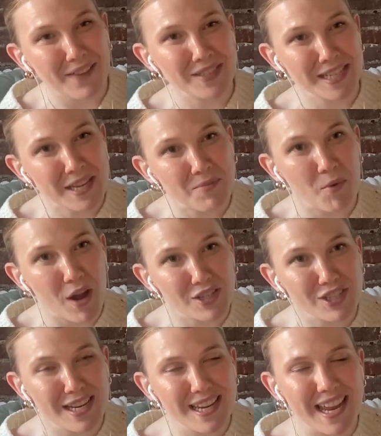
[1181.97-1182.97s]
to keep
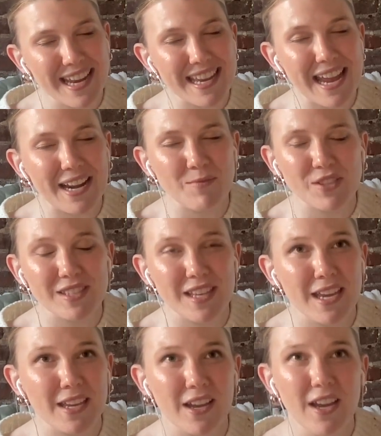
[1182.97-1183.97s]
watching, and yet I'm just
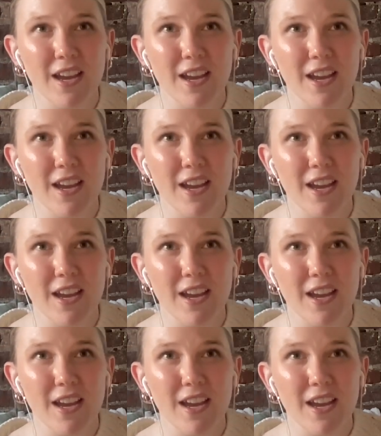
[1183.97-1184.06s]
like,